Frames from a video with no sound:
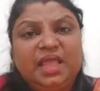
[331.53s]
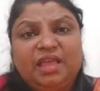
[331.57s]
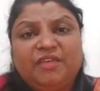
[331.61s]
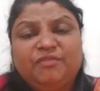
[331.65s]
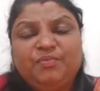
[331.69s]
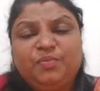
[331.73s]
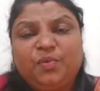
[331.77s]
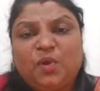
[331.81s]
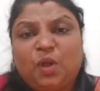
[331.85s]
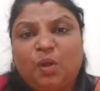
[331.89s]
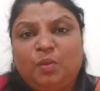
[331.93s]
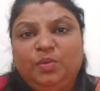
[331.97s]

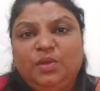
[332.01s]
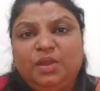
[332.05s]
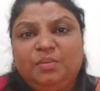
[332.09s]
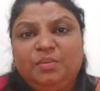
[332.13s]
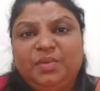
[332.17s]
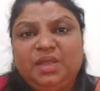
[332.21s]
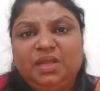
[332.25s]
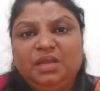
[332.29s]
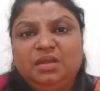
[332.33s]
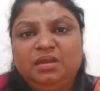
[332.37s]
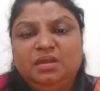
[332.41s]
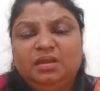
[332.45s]
have
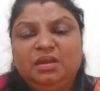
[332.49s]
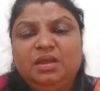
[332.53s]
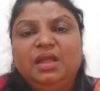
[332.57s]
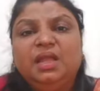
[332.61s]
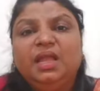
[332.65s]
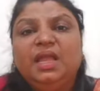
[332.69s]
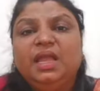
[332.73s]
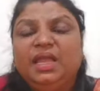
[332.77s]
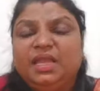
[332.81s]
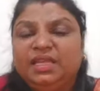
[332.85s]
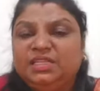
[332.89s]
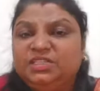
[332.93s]
problem in
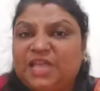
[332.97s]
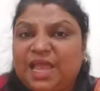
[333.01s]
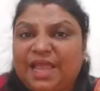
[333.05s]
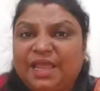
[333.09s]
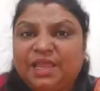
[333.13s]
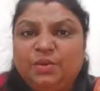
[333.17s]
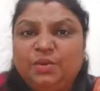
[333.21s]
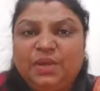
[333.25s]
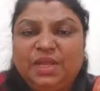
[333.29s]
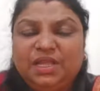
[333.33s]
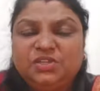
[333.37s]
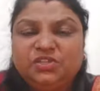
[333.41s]

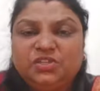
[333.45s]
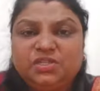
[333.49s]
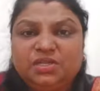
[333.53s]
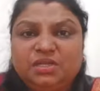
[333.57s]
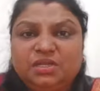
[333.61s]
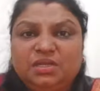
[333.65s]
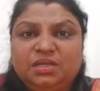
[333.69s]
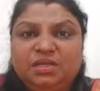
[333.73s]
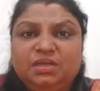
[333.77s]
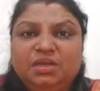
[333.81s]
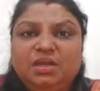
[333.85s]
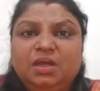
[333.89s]

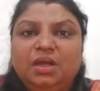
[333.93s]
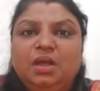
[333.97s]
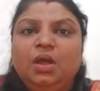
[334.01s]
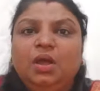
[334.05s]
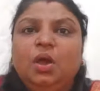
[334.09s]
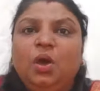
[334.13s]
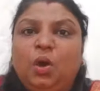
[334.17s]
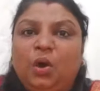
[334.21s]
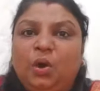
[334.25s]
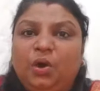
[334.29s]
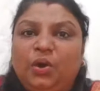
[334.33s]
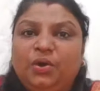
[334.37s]
ejaculation,
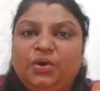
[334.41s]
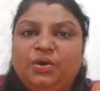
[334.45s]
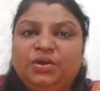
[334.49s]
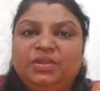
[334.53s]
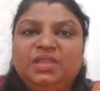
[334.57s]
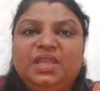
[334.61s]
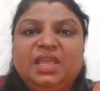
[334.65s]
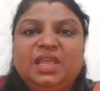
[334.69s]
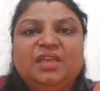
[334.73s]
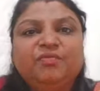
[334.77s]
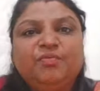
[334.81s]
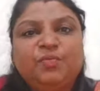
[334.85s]

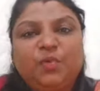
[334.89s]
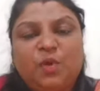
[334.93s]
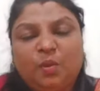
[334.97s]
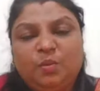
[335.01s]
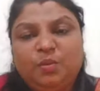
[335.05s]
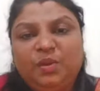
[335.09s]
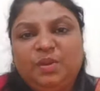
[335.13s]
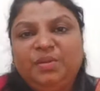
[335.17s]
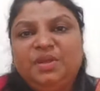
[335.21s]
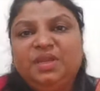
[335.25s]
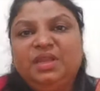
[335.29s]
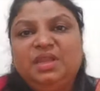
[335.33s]
or they have
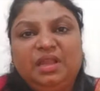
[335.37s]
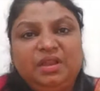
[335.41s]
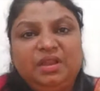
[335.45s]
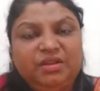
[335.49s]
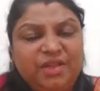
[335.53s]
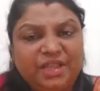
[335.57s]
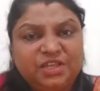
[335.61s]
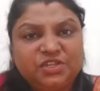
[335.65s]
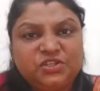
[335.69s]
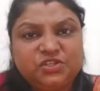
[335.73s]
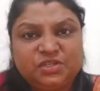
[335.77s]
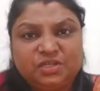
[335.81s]
problem in
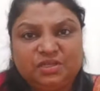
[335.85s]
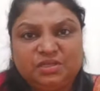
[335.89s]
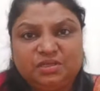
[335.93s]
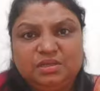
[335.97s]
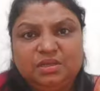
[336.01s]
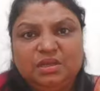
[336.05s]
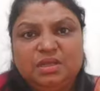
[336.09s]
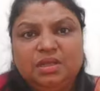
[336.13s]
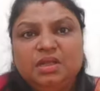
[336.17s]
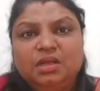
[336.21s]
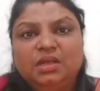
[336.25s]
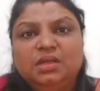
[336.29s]

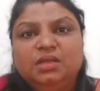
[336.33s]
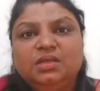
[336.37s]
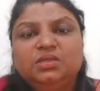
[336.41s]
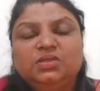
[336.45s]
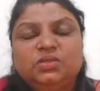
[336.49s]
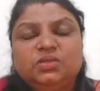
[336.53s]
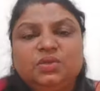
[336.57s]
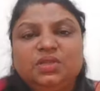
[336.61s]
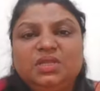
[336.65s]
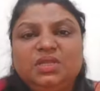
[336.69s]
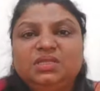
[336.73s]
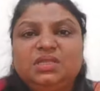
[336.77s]
erection.
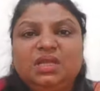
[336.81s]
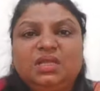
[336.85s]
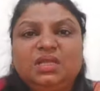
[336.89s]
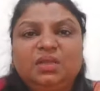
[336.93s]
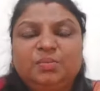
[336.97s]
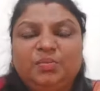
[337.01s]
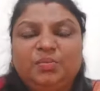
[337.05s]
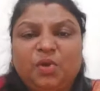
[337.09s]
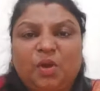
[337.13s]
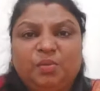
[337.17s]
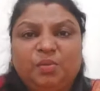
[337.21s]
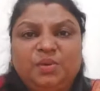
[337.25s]
So these are
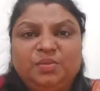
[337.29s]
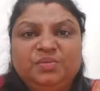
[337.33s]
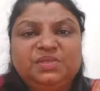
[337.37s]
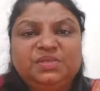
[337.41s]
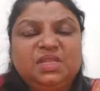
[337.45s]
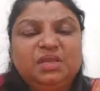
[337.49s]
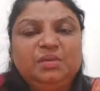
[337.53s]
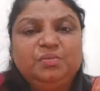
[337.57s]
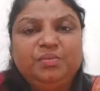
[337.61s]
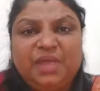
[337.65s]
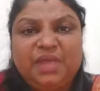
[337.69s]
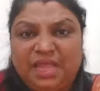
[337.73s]
the
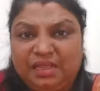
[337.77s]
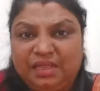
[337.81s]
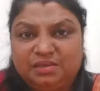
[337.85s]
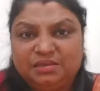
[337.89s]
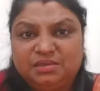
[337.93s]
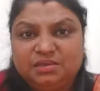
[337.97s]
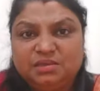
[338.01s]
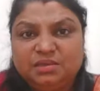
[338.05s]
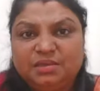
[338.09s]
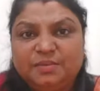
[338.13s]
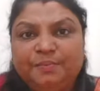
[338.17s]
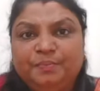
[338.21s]
problems in
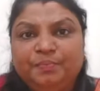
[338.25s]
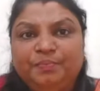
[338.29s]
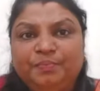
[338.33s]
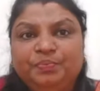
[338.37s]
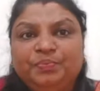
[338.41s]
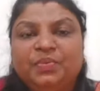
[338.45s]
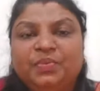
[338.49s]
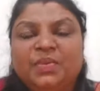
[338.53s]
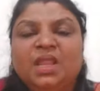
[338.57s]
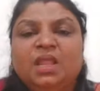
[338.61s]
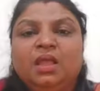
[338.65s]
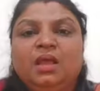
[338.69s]
males.
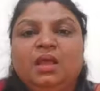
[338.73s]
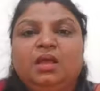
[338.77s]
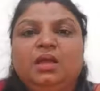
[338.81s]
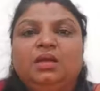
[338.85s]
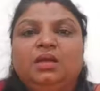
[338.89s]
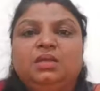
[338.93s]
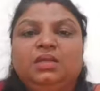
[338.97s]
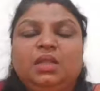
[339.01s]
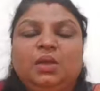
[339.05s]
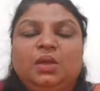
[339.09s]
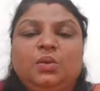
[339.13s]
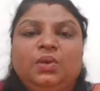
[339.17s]

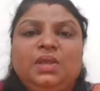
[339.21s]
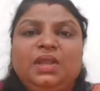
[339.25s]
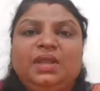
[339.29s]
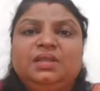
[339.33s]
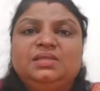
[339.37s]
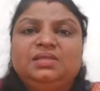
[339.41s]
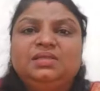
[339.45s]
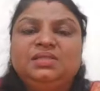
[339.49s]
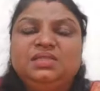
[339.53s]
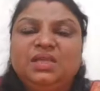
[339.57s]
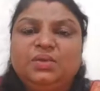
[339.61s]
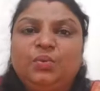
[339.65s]
Now
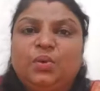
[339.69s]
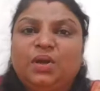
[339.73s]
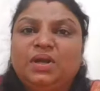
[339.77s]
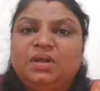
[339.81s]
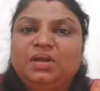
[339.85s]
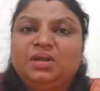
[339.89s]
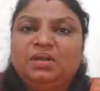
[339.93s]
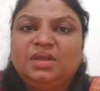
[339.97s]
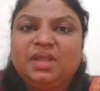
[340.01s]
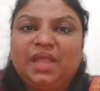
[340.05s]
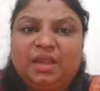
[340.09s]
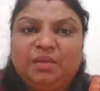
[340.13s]
let us see
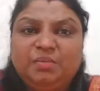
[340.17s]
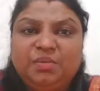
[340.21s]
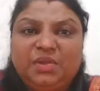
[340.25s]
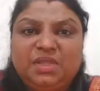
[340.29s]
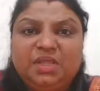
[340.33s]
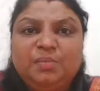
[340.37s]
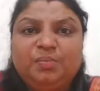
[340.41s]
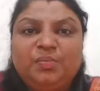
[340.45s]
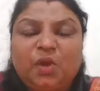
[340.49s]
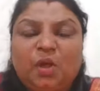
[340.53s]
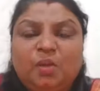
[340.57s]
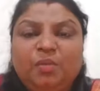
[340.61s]
what can
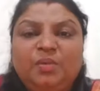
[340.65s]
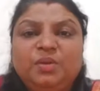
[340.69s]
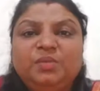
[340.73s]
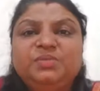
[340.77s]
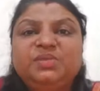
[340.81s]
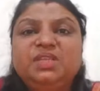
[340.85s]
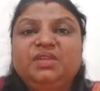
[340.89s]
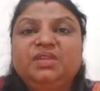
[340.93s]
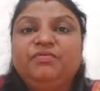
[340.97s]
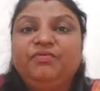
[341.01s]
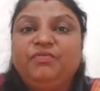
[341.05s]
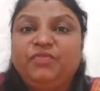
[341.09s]
be the
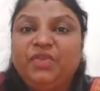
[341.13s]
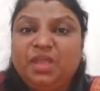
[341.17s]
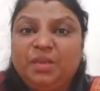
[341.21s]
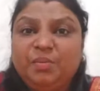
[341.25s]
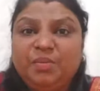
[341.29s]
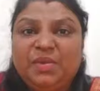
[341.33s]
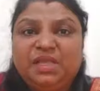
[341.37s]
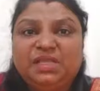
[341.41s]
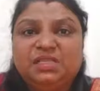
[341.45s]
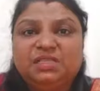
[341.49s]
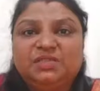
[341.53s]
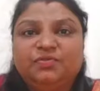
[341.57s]
problems in
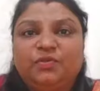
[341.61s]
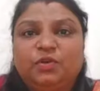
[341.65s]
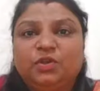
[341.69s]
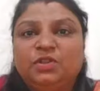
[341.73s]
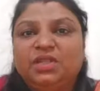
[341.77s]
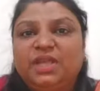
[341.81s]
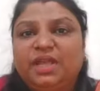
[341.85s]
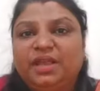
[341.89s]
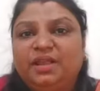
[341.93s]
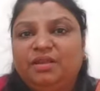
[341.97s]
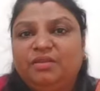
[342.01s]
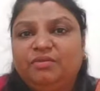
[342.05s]
females
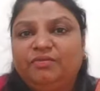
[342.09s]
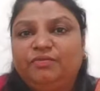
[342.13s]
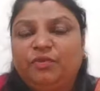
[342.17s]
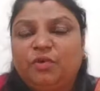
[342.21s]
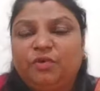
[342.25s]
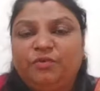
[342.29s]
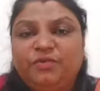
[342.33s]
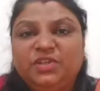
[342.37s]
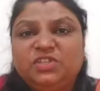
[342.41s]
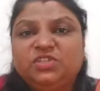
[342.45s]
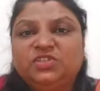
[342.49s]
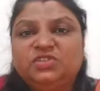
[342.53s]
for
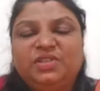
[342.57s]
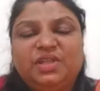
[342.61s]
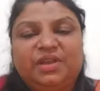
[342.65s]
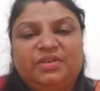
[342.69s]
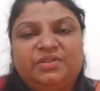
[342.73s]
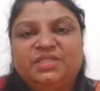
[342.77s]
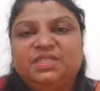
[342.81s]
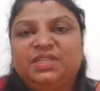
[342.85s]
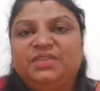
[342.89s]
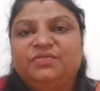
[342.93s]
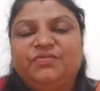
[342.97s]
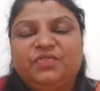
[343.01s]
which
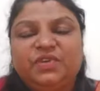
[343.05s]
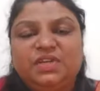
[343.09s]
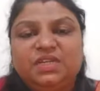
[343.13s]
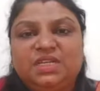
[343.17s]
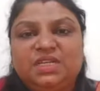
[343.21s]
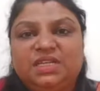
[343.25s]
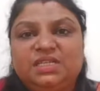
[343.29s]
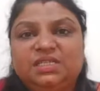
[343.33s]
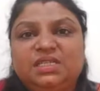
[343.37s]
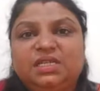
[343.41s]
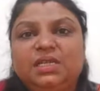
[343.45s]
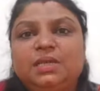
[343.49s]
there is
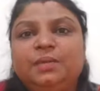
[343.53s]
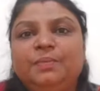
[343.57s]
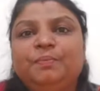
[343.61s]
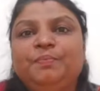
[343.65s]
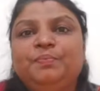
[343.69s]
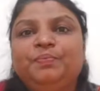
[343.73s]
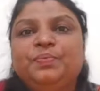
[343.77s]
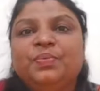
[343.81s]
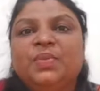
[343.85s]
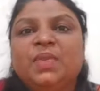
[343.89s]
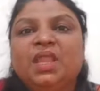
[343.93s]
infertility.